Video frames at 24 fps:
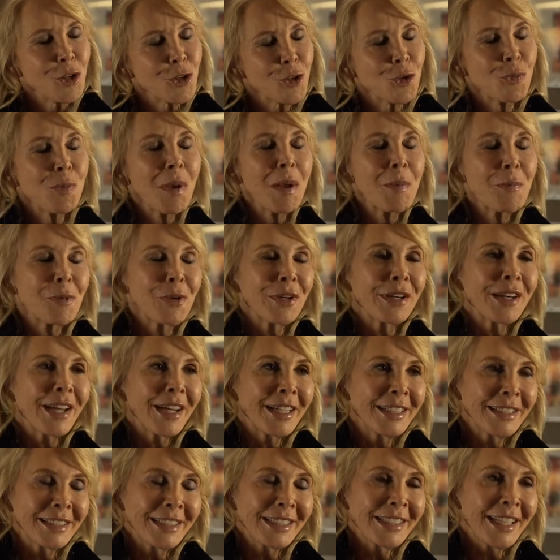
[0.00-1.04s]
do you remember in
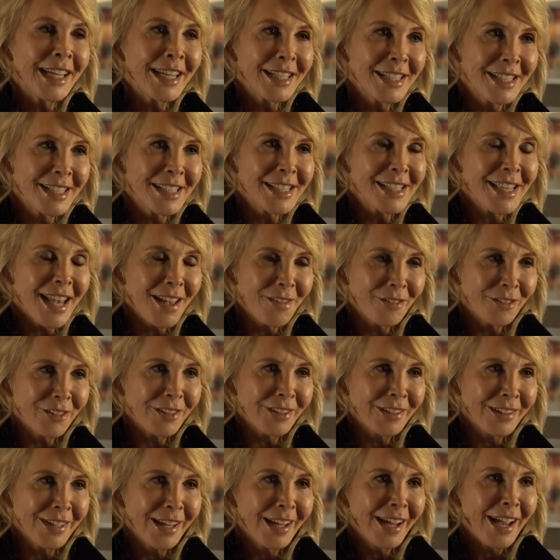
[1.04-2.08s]

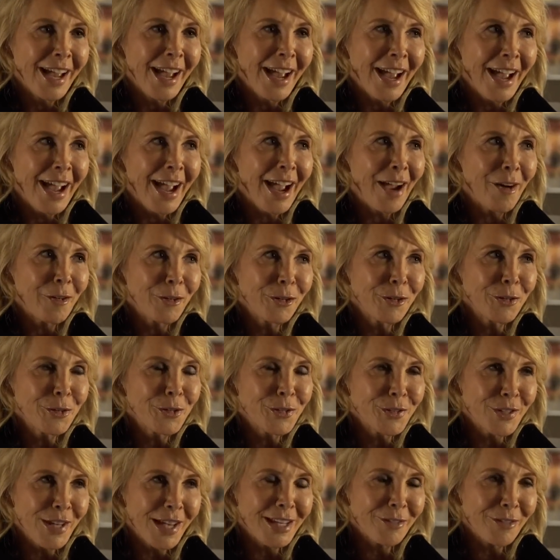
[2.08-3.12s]
1987 how you
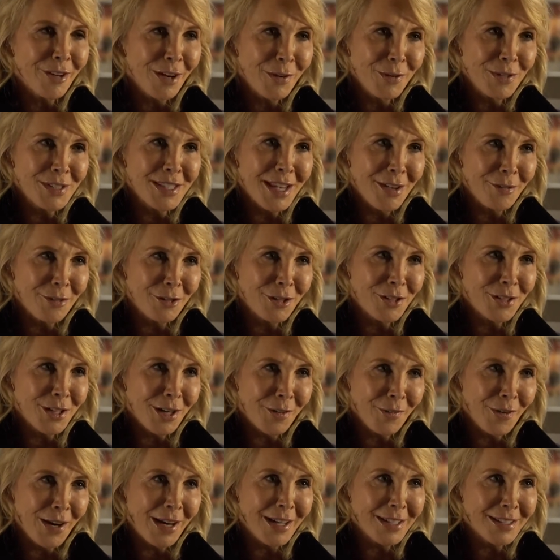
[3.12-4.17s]
said if I was ever a
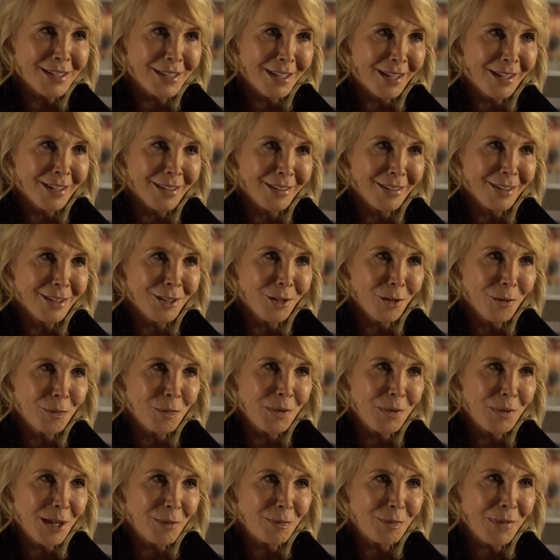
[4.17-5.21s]
director that you'd
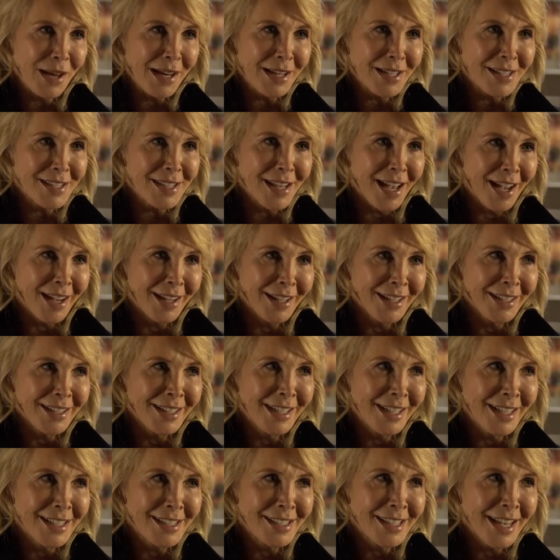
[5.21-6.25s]
be at my side?
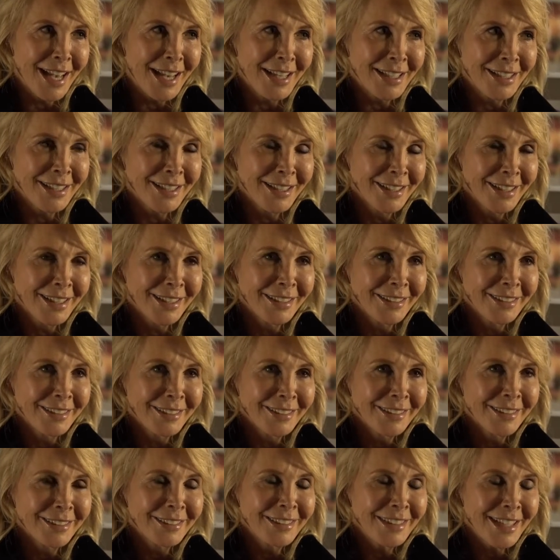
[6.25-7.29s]
He said,
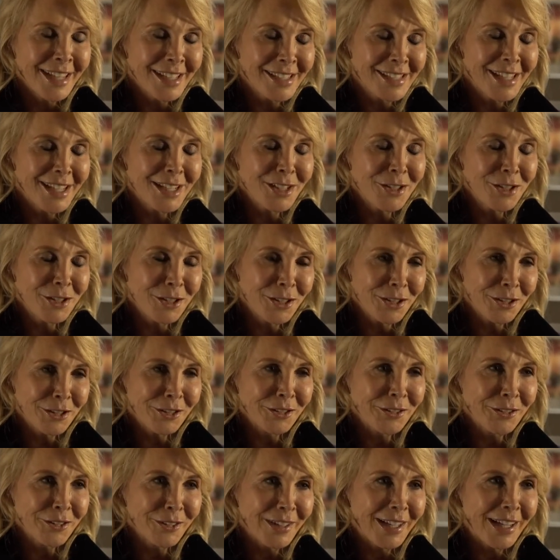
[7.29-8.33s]
yes, I
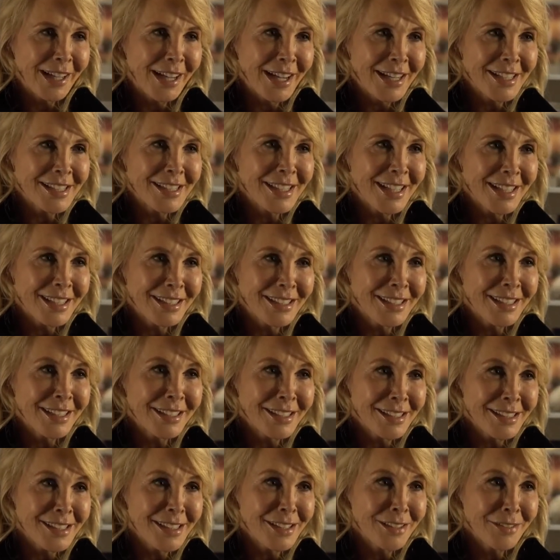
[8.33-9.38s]
do. I said,
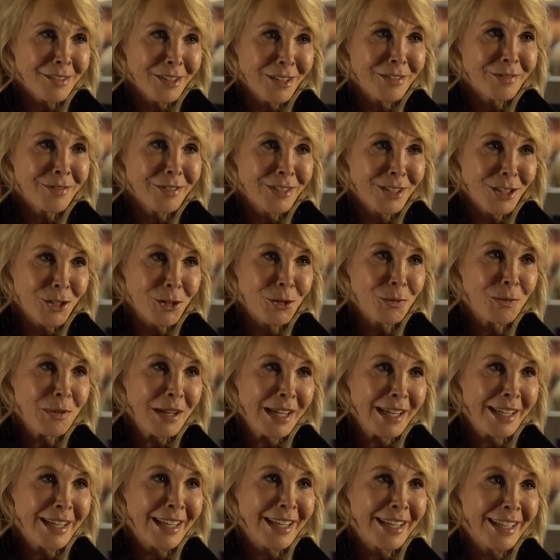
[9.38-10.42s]
did you
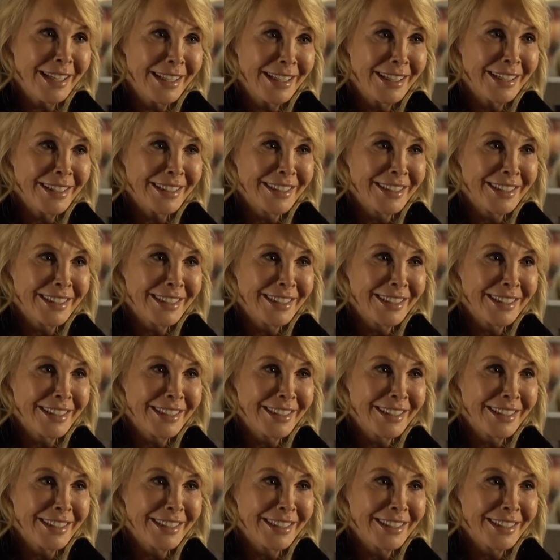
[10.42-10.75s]
mean it?